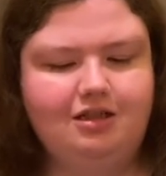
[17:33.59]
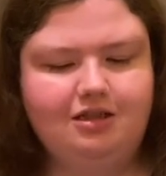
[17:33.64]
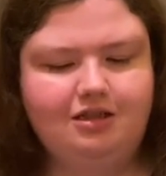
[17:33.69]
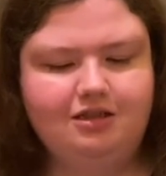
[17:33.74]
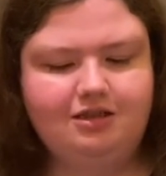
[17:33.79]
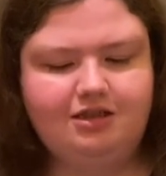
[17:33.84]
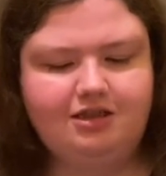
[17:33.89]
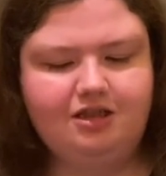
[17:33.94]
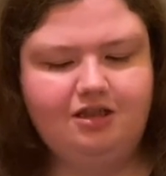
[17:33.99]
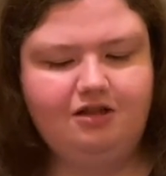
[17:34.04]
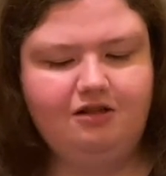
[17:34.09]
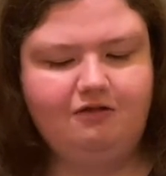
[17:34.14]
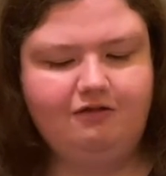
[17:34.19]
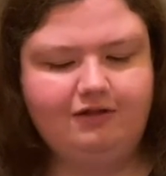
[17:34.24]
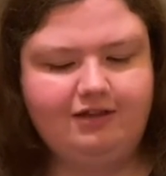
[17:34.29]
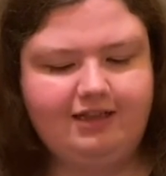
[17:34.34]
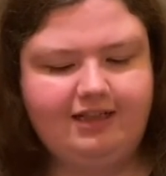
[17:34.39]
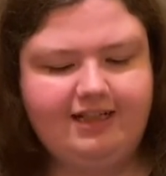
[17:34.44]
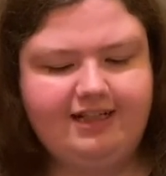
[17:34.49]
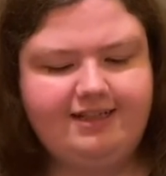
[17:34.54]
So
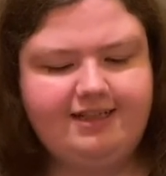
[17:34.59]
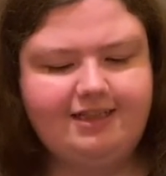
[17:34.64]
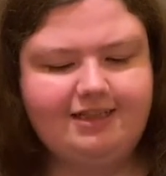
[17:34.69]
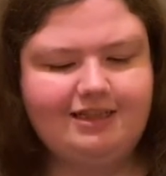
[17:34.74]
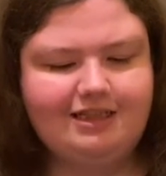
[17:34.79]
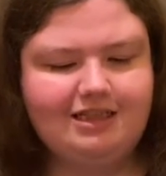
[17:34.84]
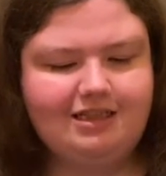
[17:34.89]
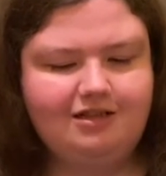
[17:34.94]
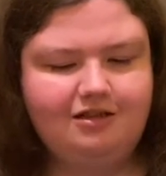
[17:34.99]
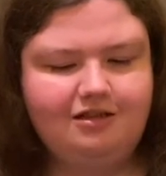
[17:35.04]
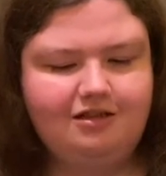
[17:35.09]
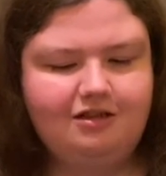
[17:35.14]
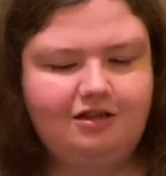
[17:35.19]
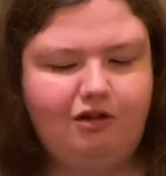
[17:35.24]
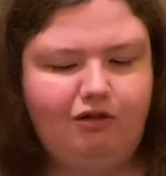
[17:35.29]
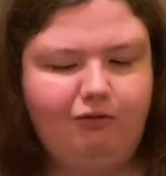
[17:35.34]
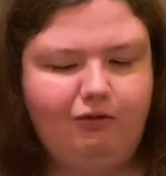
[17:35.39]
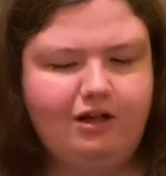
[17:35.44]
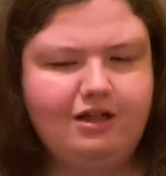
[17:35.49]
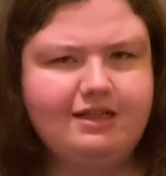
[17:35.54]
this
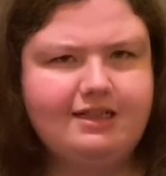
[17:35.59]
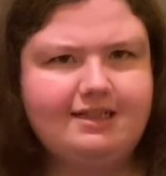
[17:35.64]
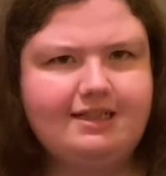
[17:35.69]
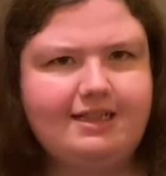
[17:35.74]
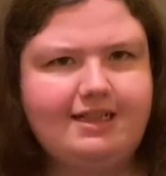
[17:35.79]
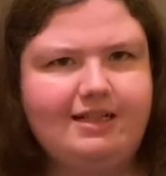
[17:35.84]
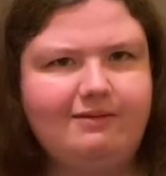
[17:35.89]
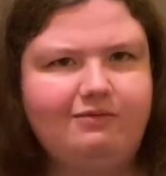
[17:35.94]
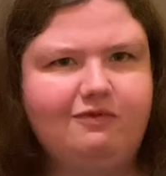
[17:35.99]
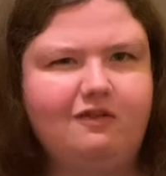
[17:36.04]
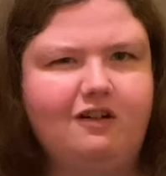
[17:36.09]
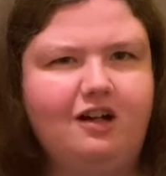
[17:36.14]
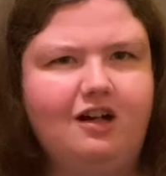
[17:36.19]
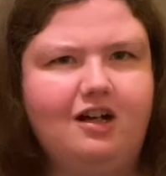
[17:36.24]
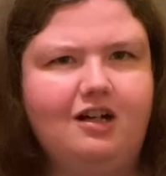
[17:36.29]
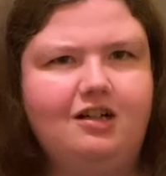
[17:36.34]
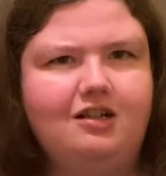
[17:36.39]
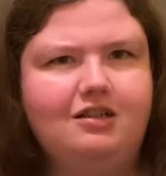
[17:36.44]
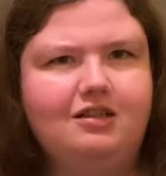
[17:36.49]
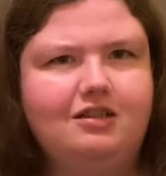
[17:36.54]
was the
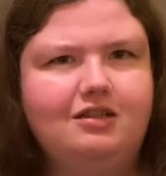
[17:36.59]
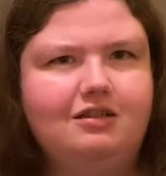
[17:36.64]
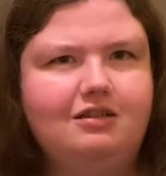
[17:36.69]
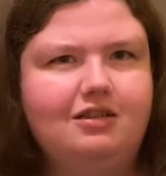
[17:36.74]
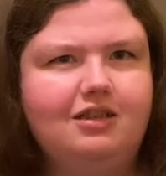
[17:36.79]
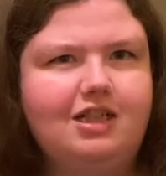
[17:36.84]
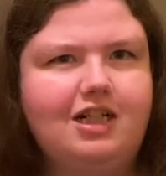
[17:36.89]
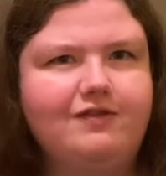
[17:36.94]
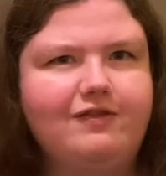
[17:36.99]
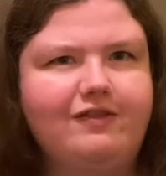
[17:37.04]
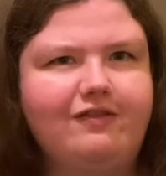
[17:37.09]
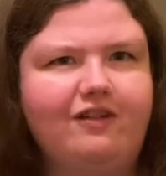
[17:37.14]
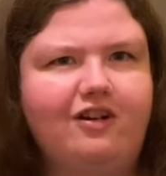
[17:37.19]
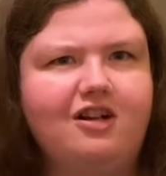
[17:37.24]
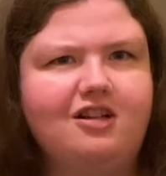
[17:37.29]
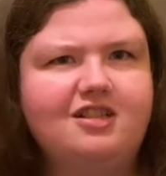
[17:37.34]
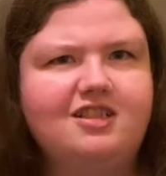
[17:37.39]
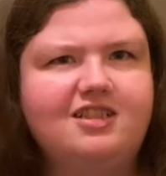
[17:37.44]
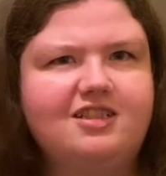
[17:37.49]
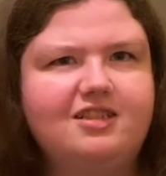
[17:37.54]
Emperor in
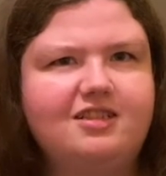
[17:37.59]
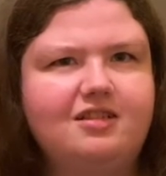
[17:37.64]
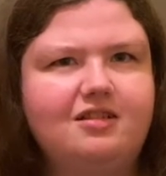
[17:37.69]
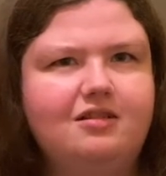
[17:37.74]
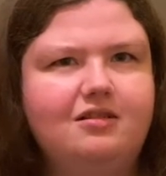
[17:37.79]
reverse.